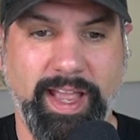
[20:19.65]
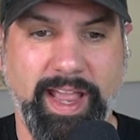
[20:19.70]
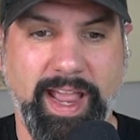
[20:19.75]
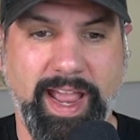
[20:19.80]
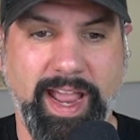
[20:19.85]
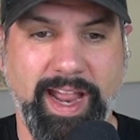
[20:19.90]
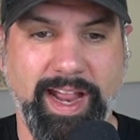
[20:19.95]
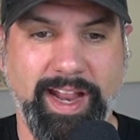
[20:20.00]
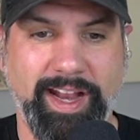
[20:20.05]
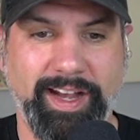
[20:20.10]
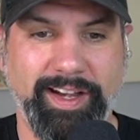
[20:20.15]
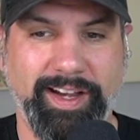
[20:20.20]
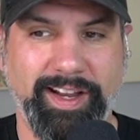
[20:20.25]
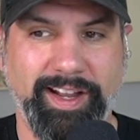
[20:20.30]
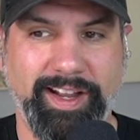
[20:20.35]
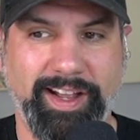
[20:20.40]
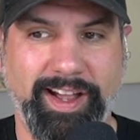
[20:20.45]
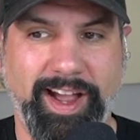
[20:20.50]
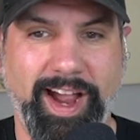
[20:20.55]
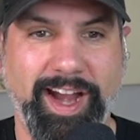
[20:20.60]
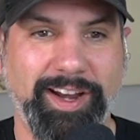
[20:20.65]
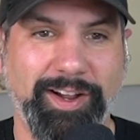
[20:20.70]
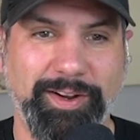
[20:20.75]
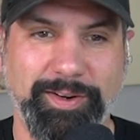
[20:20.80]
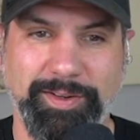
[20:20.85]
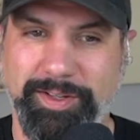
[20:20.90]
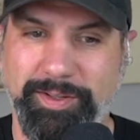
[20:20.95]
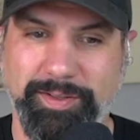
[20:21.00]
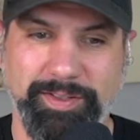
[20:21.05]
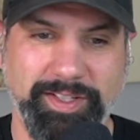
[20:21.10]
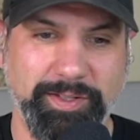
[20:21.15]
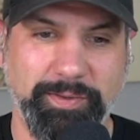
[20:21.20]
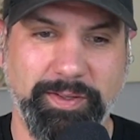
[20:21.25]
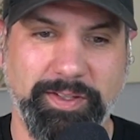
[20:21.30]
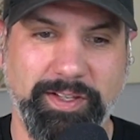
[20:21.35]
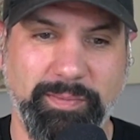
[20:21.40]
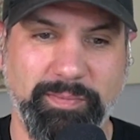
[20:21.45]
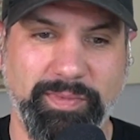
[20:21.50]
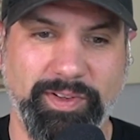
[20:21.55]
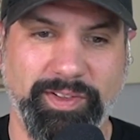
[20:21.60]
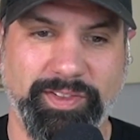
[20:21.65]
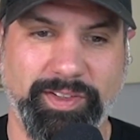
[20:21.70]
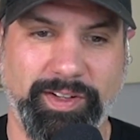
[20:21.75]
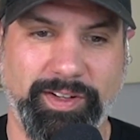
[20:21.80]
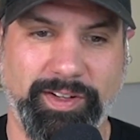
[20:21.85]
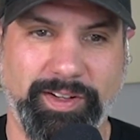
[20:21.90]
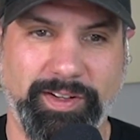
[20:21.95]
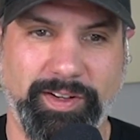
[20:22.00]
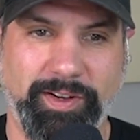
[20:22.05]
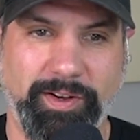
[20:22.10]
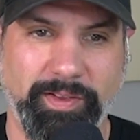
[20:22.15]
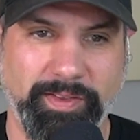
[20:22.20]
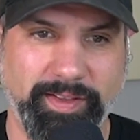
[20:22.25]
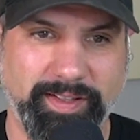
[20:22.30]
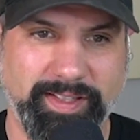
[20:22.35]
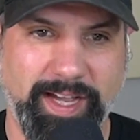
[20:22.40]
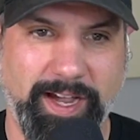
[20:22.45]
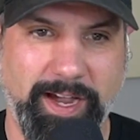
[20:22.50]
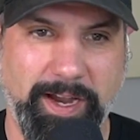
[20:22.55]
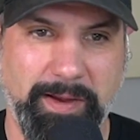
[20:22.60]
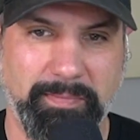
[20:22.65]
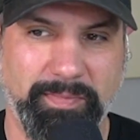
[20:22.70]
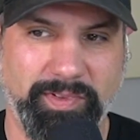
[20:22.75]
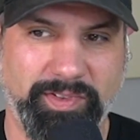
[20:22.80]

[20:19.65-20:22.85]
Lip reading: And I know you deal with numbers all the time.